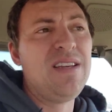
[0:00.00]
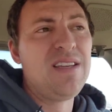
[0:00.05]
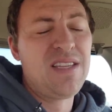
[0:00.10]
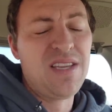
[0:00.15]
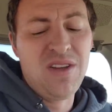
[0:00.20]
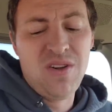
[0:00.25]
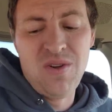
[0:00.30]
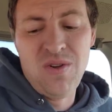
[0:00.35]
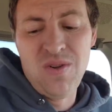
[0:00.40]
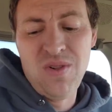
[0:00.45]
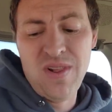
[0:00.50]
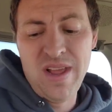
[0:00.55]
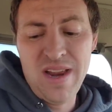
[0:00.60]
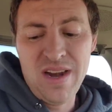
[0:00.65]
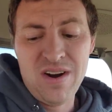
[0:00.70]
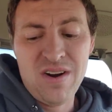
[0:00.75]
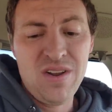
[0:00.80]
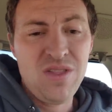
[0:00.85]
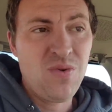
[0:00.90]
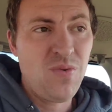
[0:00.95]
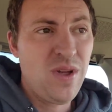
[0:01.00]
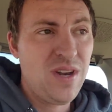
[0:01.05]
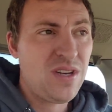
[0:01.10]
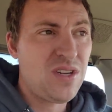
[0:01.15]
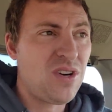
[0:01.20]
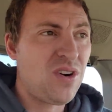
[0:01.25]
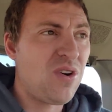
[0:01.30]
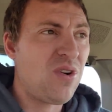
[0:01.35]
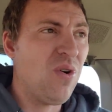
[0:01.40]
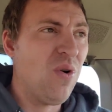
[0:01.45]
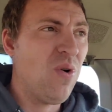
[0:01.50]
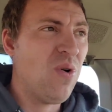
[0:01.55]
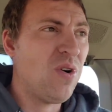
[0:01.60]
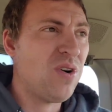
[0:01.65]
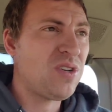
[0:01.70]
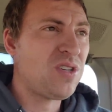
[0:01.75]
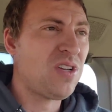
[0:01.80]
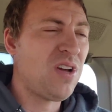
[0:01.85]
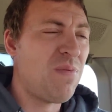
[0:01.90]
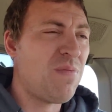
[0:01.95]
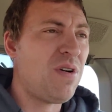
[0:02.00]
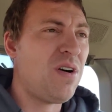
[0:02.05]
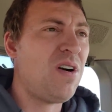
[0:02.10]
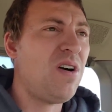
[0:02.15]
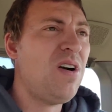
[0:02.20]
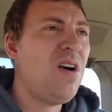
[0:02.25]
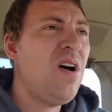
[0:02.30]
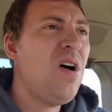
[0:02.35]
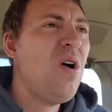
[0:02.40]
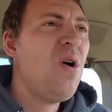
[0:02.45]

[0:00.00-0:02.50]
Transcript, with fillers: until later in the winter or summer